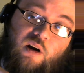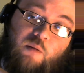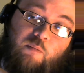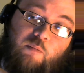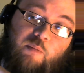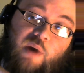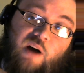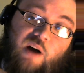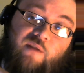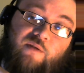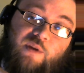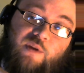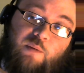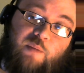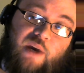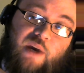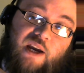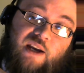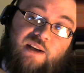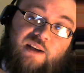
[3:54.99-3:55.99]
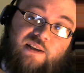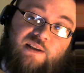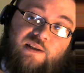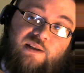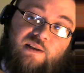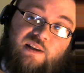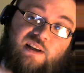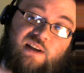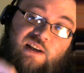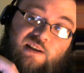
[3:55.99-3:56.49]
above the
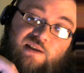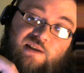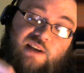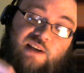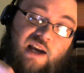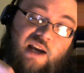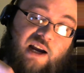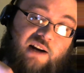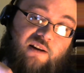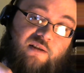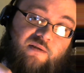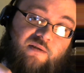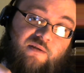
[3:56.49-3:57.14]
base inside